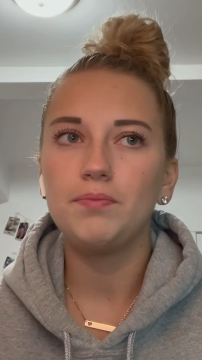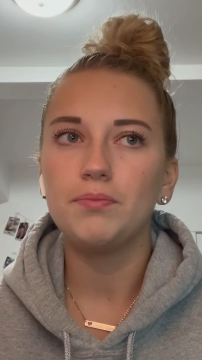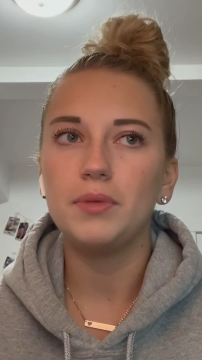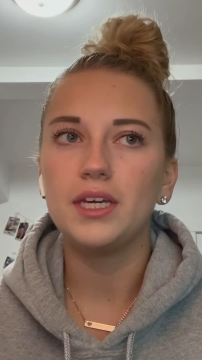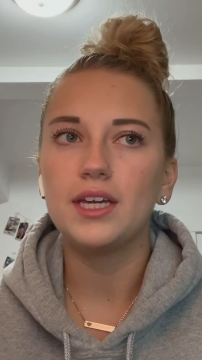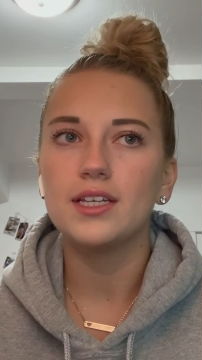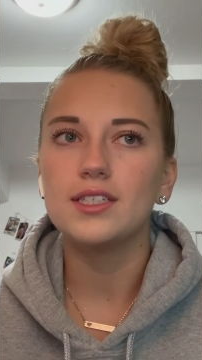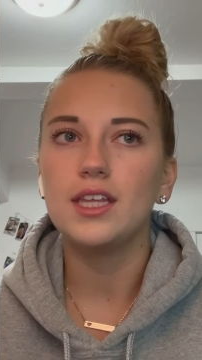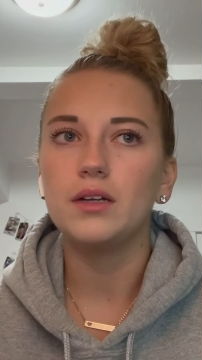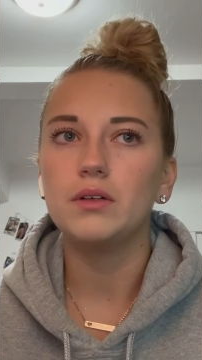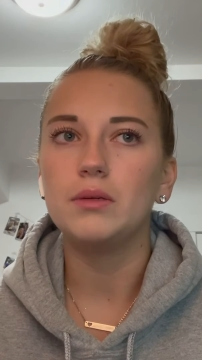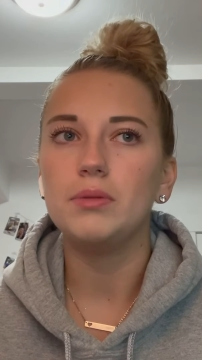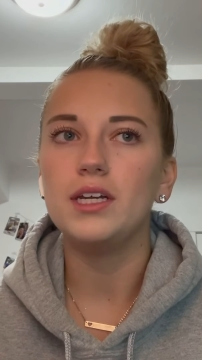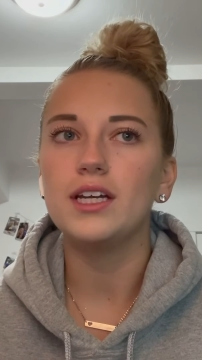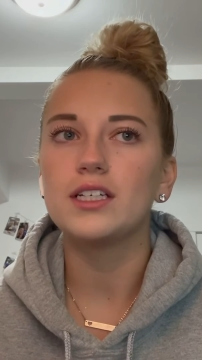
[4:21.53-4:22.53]
because they
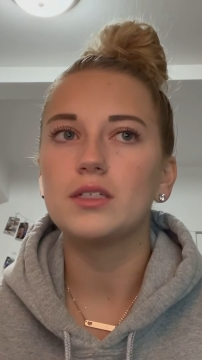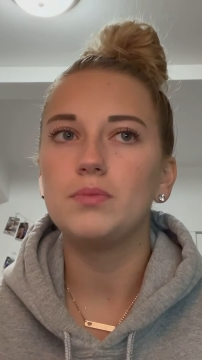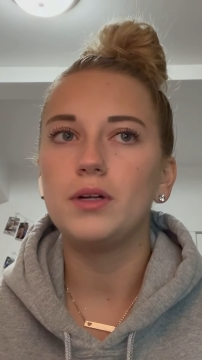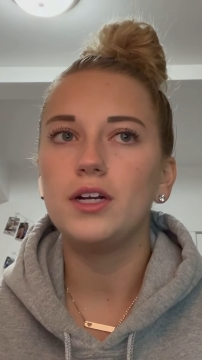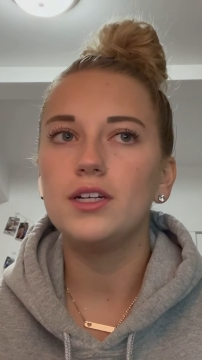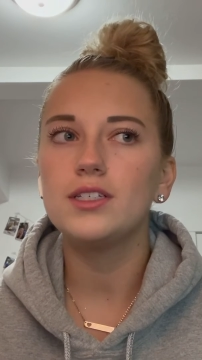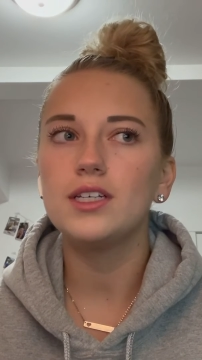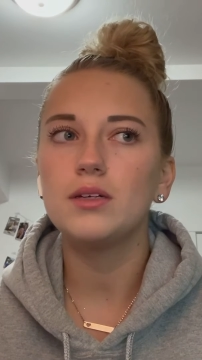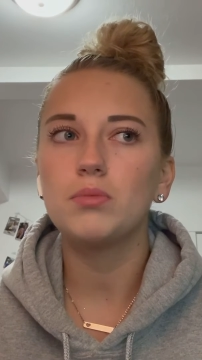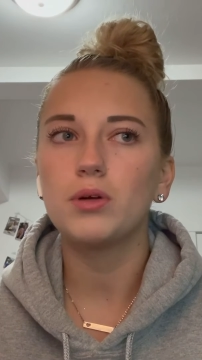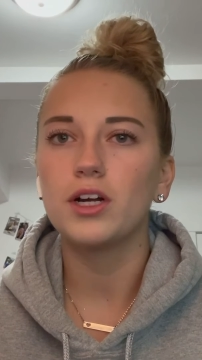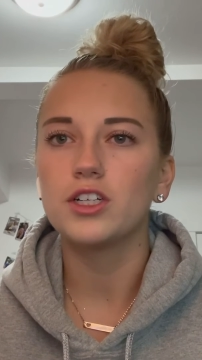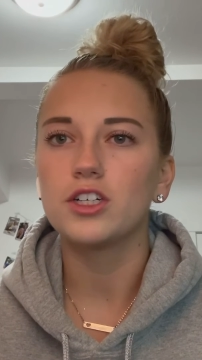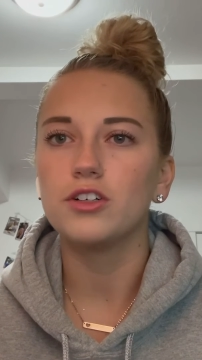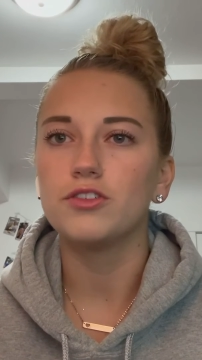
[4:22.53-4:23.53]
would be experiencing
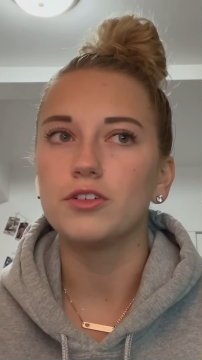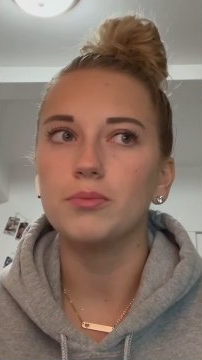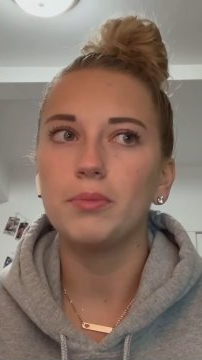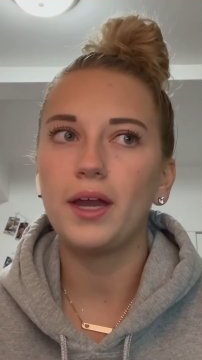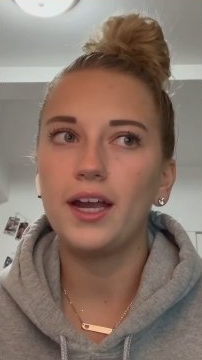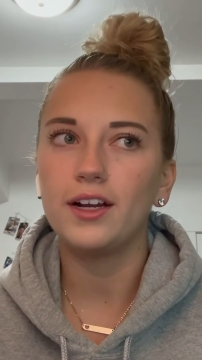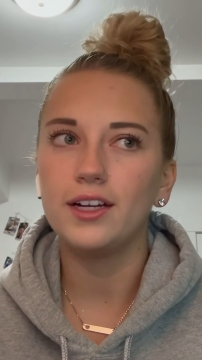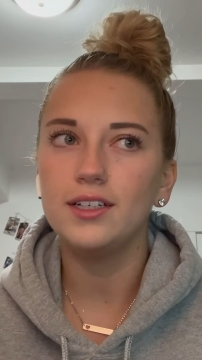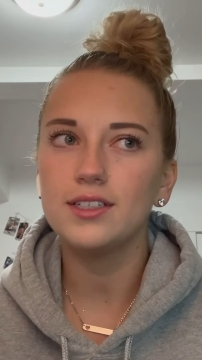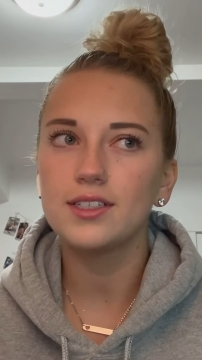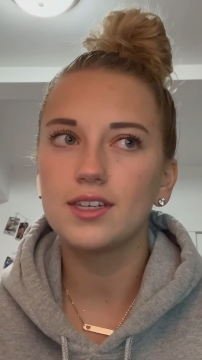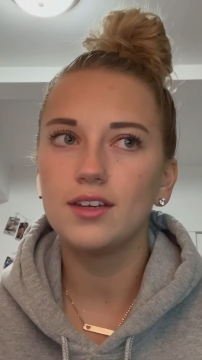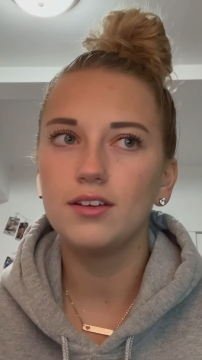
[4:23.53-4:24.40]
pressure from parents,